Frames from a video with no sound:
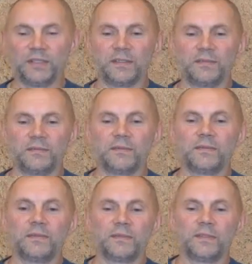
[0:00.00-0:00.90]
And you
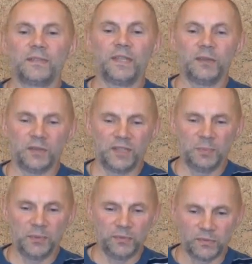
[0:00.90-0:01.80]
think,
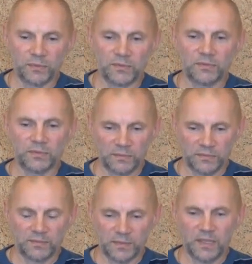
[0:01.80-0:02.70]
now I will catch
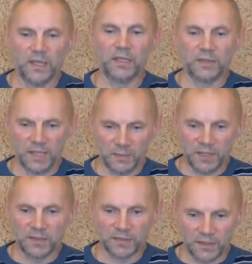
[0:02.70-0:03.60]
it and
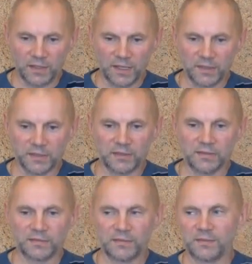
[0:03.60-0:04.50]
get what I
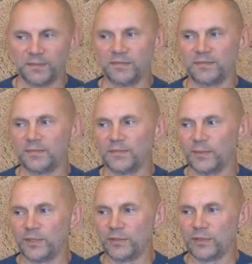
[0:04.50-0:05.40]
wanted. And
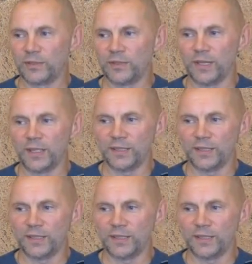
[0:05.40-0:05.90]
so you run.